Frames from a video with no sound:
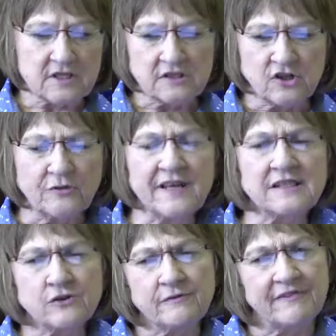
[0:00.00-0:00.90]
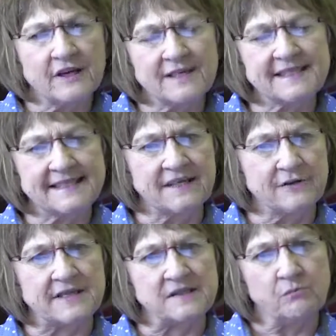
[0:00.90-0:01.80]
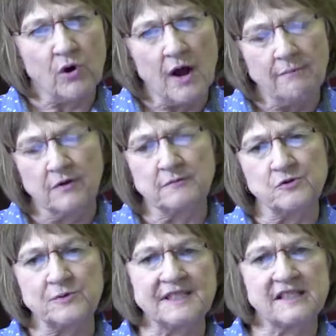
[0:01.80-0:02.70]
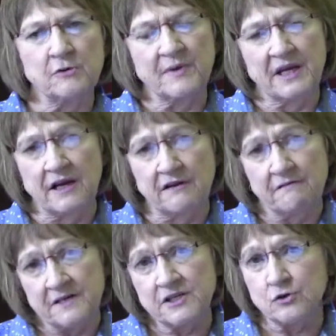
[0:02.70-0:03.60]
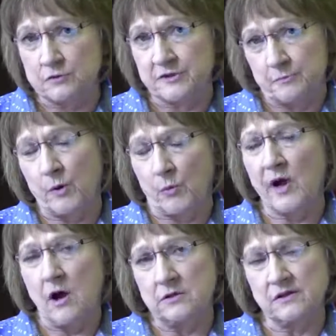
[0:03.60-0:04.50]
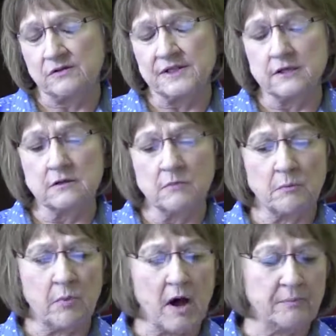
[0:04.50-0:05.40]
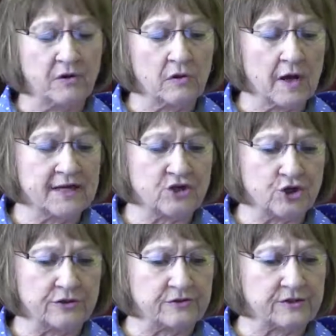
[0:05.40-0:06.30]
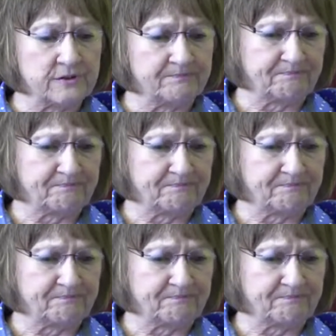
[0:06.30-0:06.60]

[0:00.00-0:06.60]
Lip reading: So these are very serious problems. We see them in individuals, but we also see them in populations.